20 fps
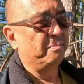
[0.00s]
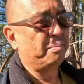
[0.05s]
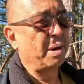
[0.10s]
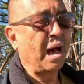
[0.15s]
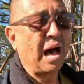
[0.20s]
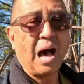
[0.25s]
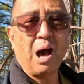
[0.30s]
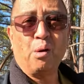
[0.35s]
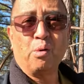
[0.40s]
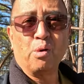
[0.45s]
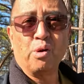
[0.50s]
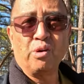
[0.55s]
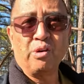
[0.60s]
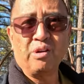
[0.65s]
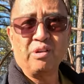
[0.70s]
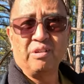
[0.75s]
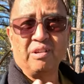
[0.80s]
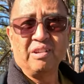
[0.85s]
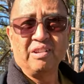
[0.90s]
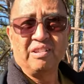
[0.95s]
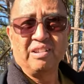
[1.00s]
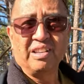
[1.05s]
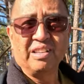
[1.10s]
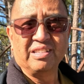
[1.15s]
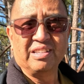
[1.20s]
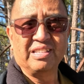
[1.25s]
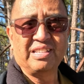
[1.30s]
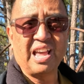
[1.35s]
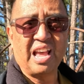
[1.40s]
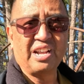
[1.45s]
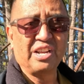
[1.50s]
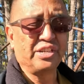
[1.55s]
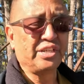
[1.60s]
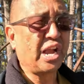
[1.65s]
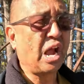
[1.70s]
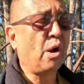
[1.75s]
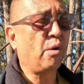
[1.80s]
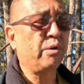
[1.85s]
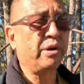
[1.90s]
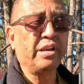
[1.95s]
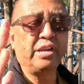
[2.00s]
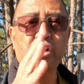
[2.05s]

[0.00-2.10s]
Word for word: power to take a shower.